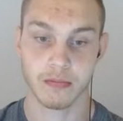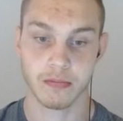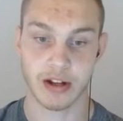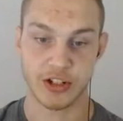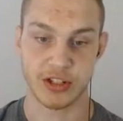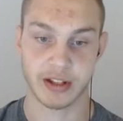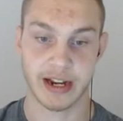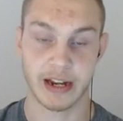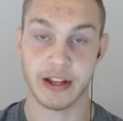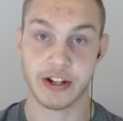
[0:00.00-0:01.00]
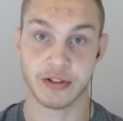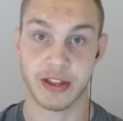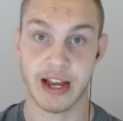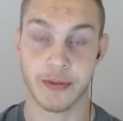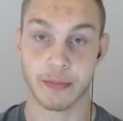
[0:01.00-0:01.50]
that's just the kind of nature they
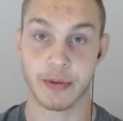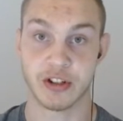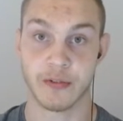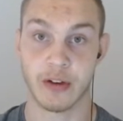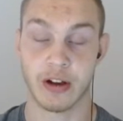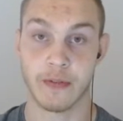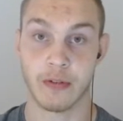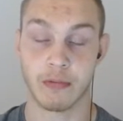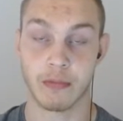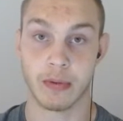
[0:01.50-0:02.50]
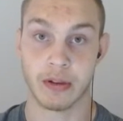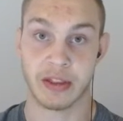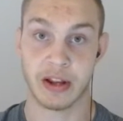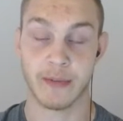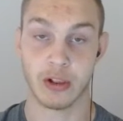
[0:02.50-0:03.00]
have. They're a bunch of, of
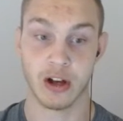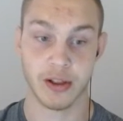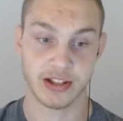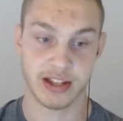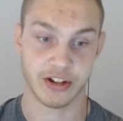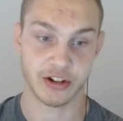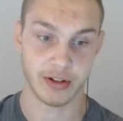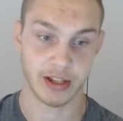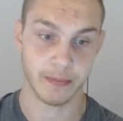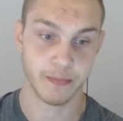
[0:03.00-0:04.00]
they have a lawless nature, really.